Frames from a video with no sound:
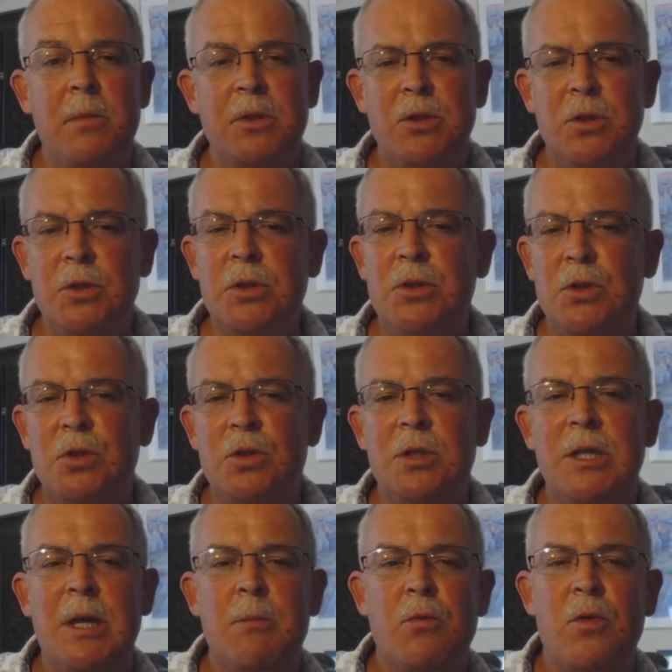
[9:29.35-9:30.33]
but you can
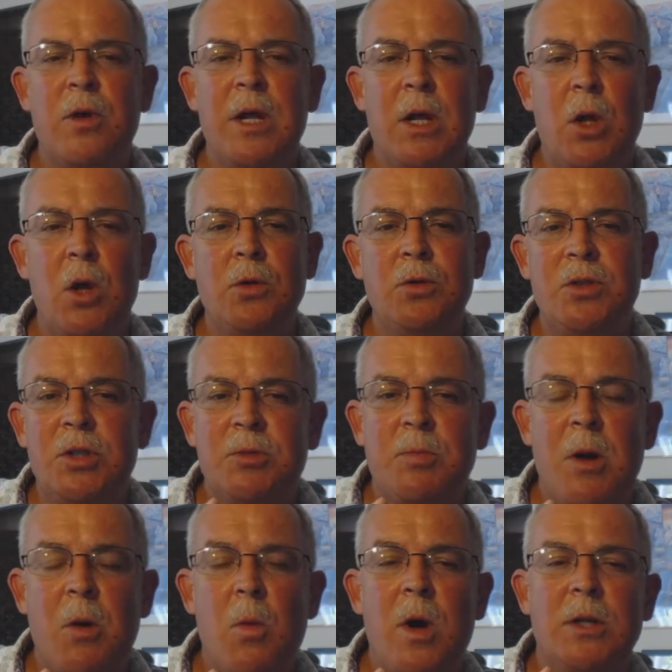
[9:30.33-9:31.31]
usually get pretty close
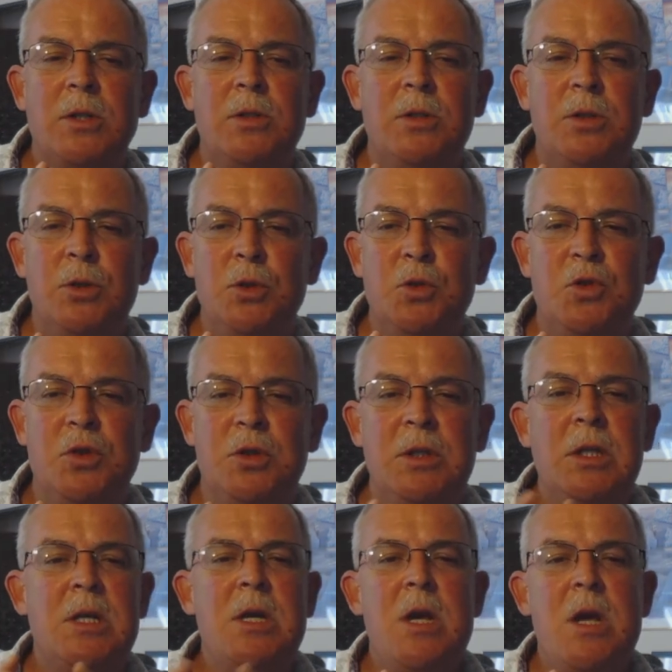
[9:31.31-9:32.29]
just by watching the news and